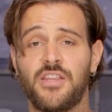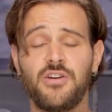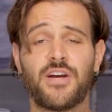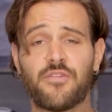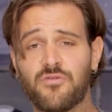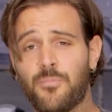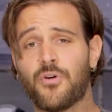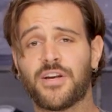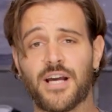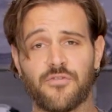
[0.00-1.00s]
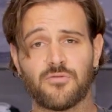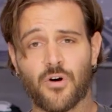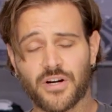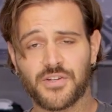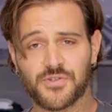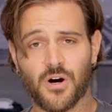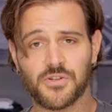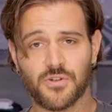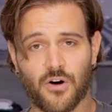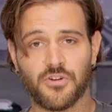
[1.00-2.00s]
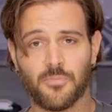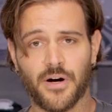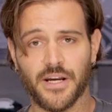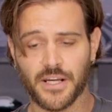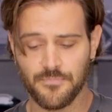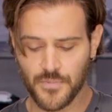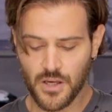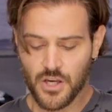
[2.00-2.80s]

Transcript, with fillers: that you get from putting an aftermarket exhaust on your bike.